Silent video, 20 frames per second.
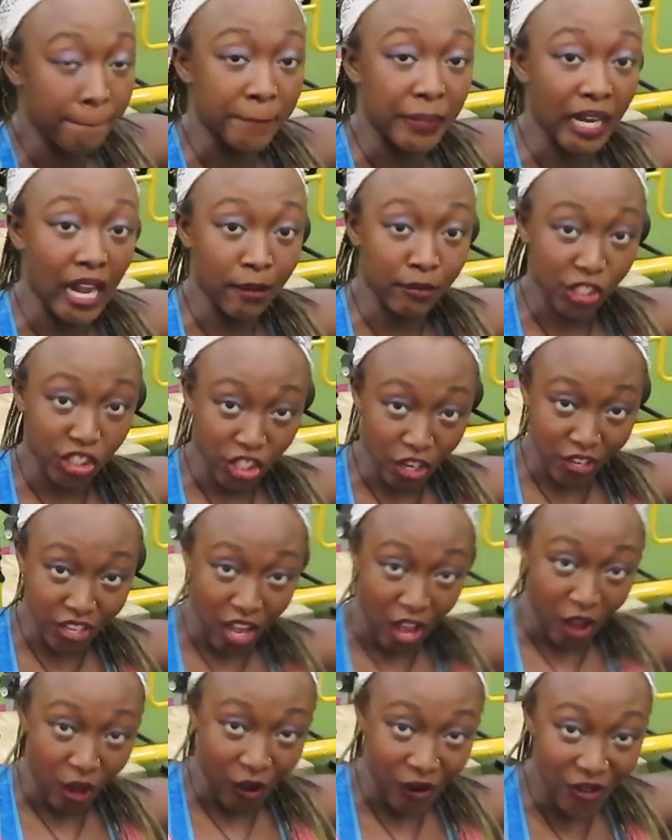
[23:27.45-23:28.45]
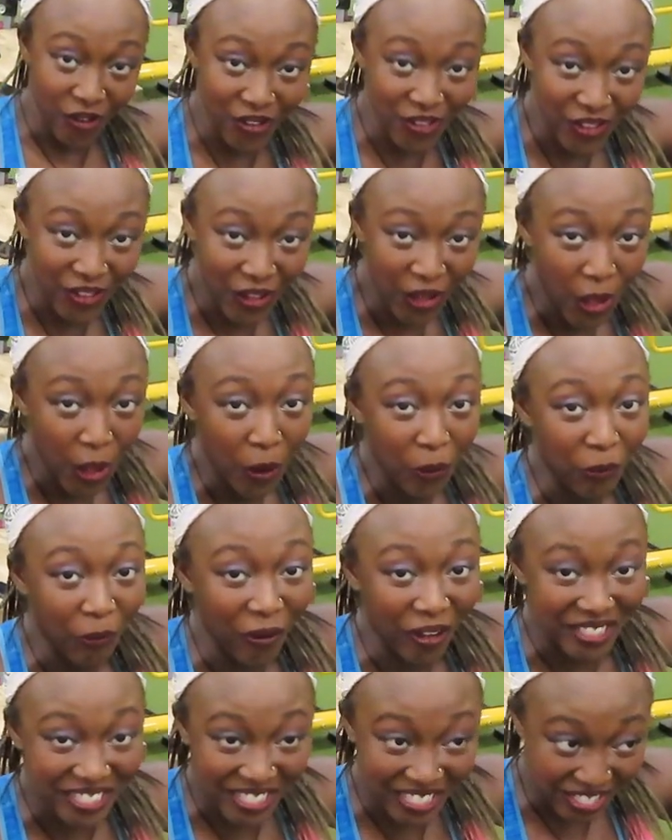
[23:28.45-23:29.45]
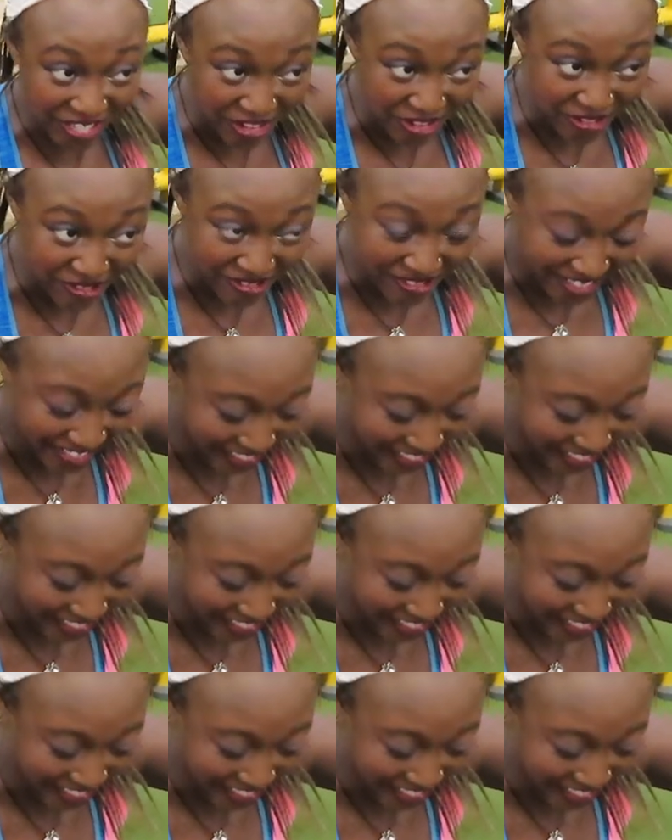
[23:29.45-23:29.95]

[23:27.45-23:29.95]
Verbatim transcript: But I'm gonna show y'all what to do